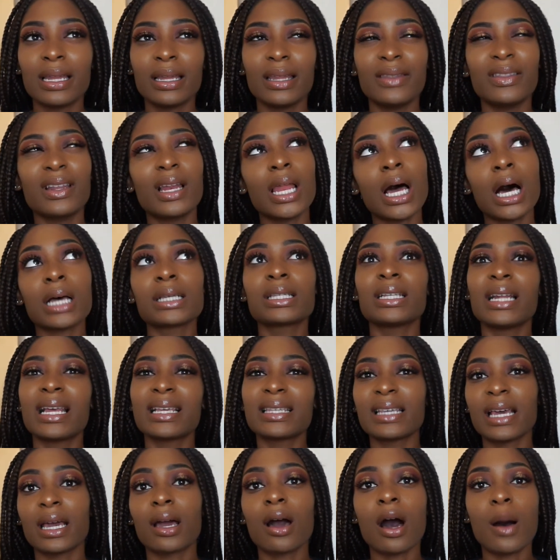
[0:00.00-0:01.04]

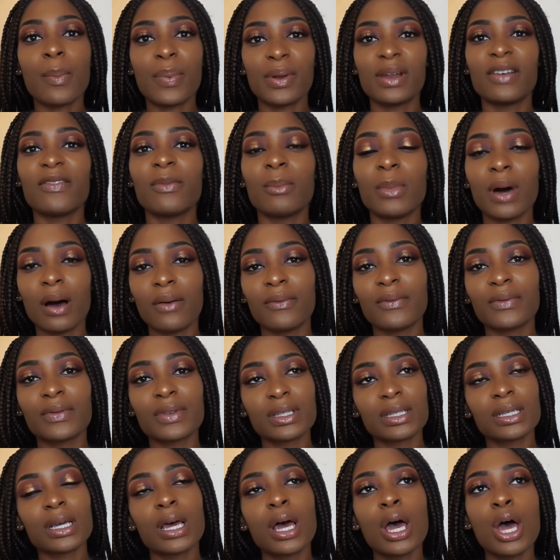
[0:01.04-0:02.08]
let's say, couple of
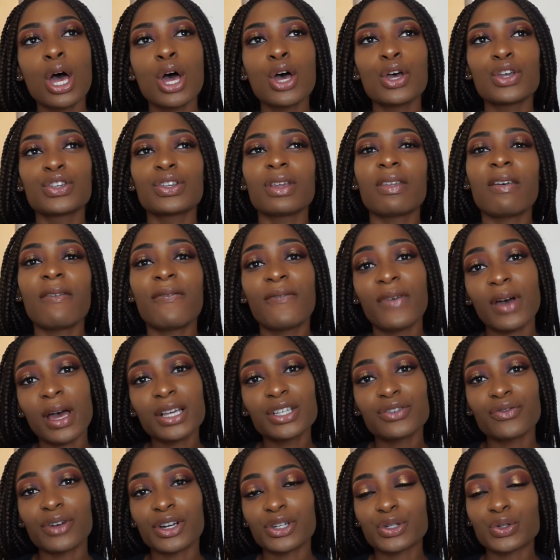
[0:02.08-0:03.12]
months. So the
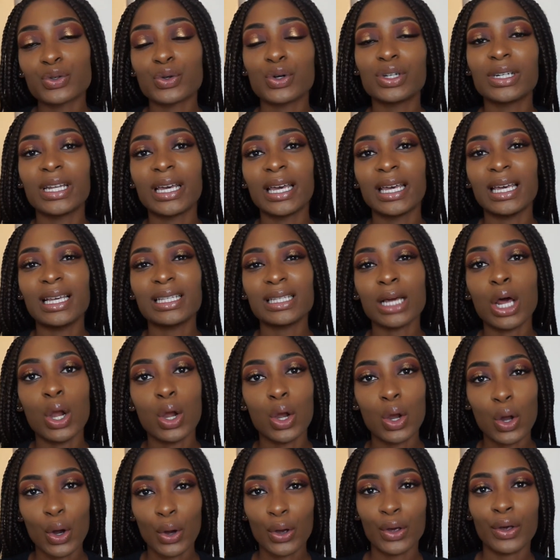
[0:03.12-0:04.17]
first restaurant is
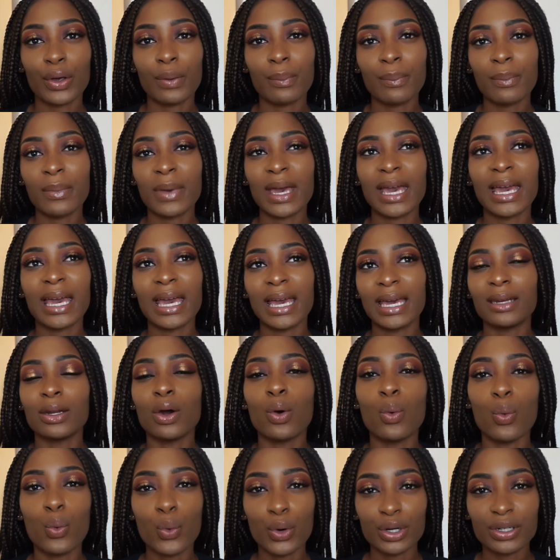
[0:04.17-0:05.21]
Lokkum in
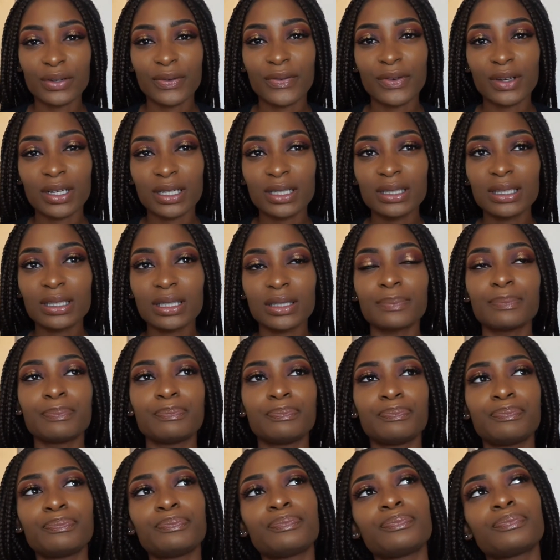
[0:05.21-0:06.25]
Woodford.
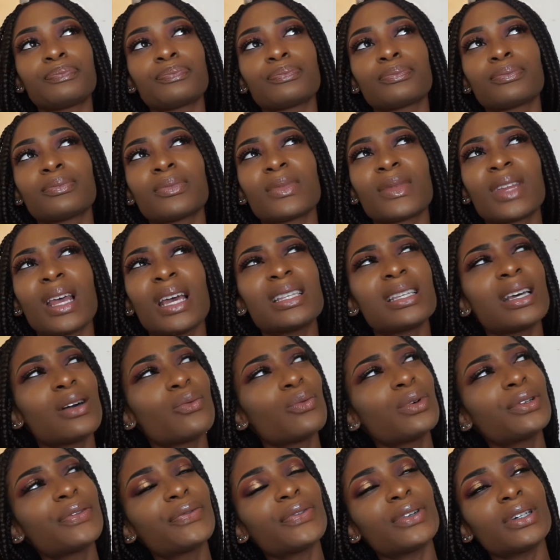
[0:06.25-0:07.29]
Is it in
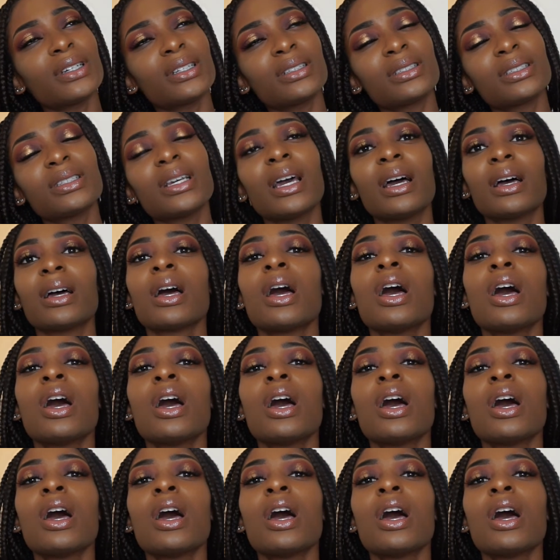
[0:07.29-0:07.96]
Woodford? Yeah.